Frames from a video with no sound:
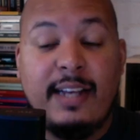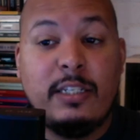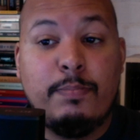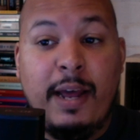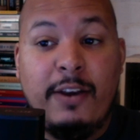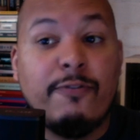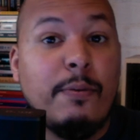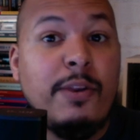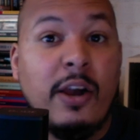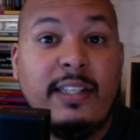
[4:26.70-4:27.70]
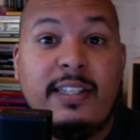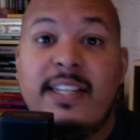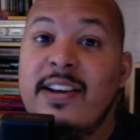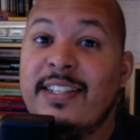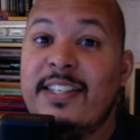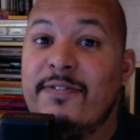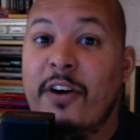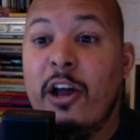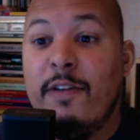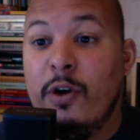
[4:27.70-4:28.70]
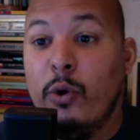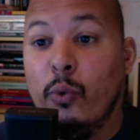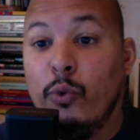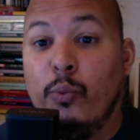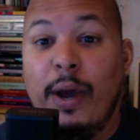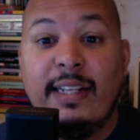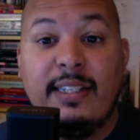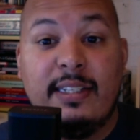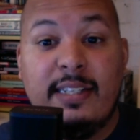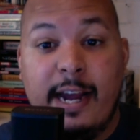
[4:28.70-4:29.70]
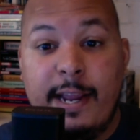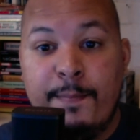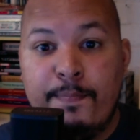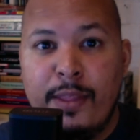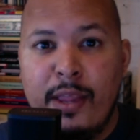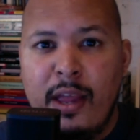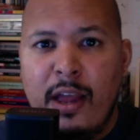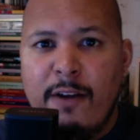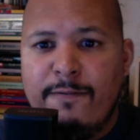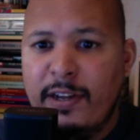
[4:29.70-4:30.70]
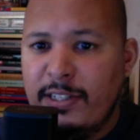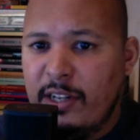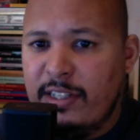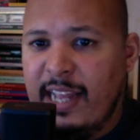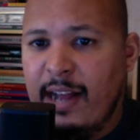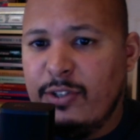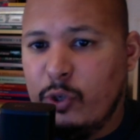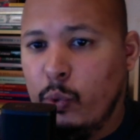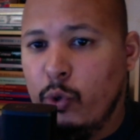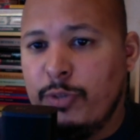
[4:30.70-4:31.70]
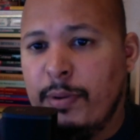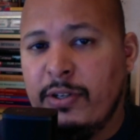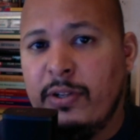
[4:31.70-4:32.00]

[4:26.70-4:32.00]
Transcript: spanned from 1995 all the way to today. First starting out as a quartz model